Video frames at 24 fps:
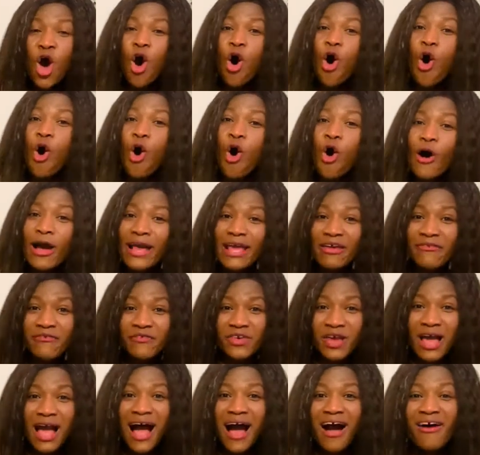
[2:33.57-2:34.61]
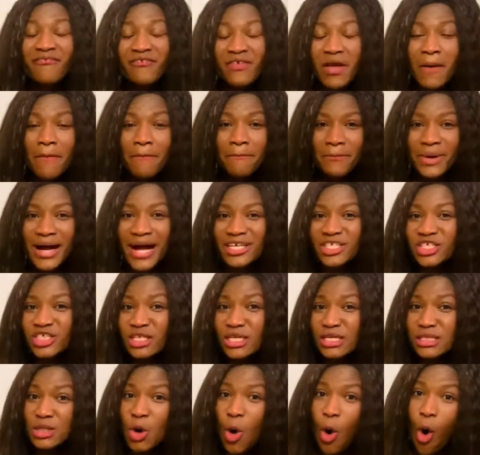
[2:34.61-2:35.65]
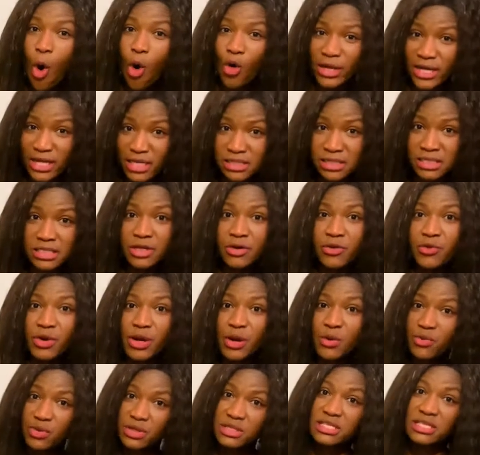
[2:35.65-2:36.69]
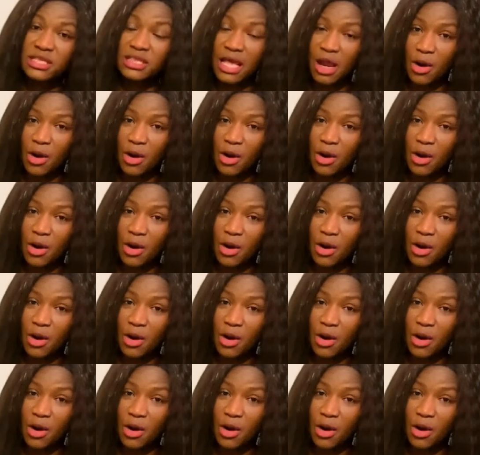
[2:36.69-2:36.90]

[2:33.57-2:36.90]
or if you have a bachelor's honors degree with